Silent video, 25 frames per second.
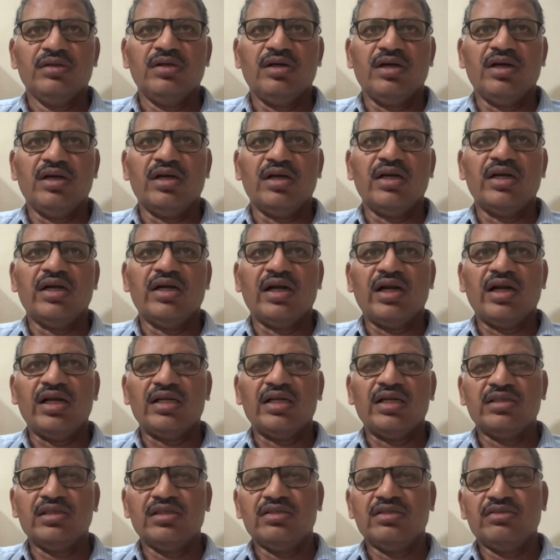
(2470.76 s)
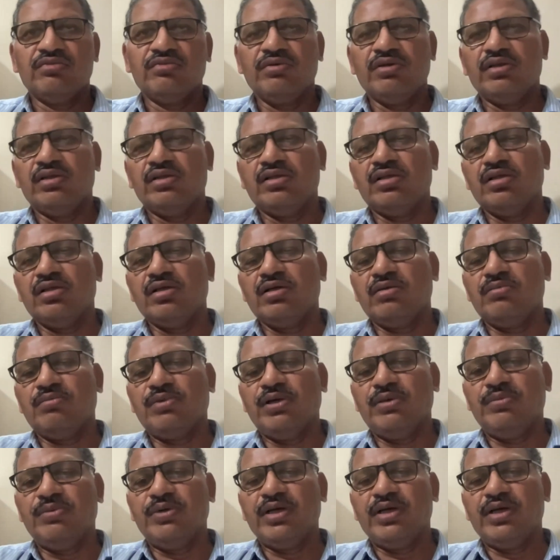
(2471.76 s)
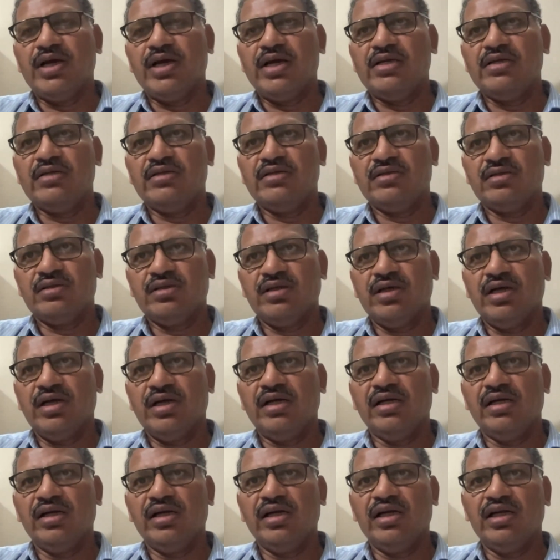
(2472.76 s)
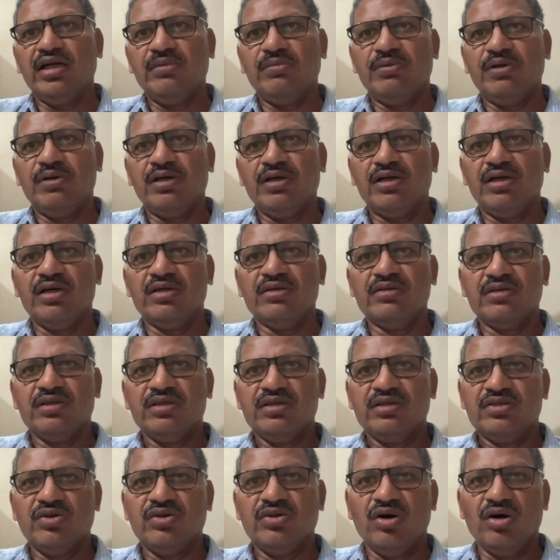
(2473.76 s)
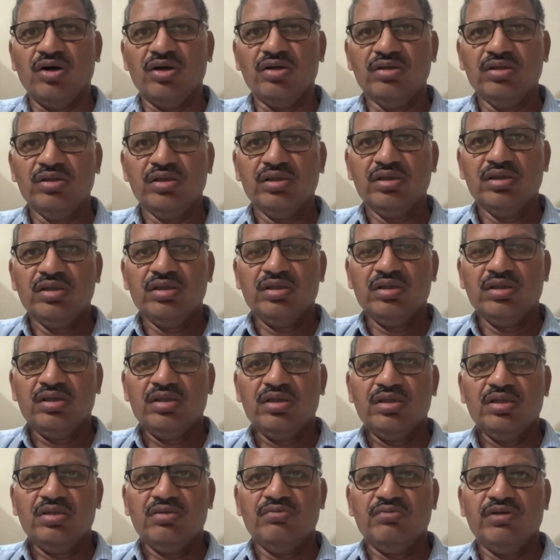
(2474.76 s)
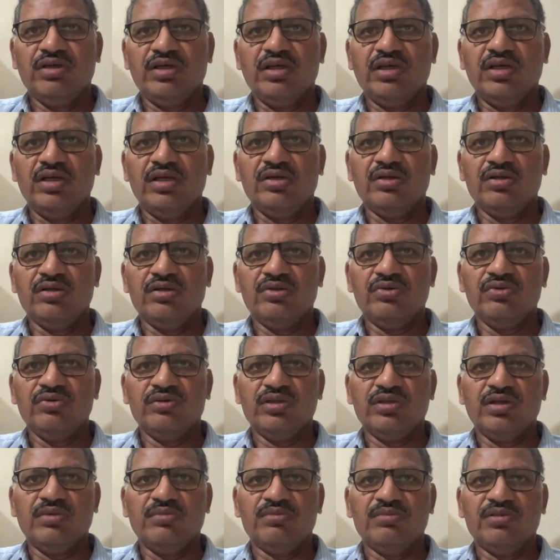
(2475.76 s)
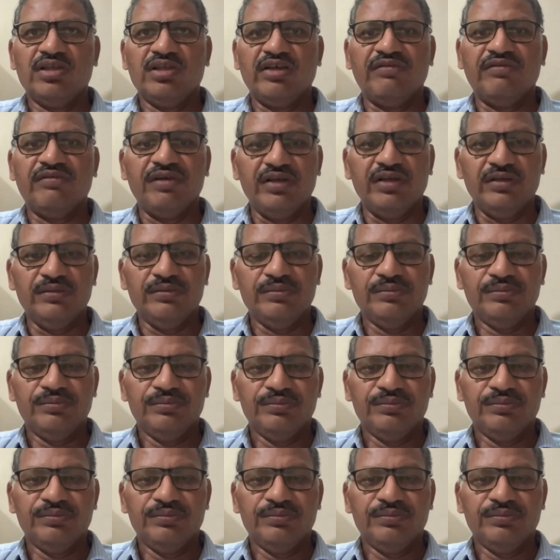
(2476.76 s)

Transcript: drug interactions with PPIs and antiplatelets is gone, we can use them safely.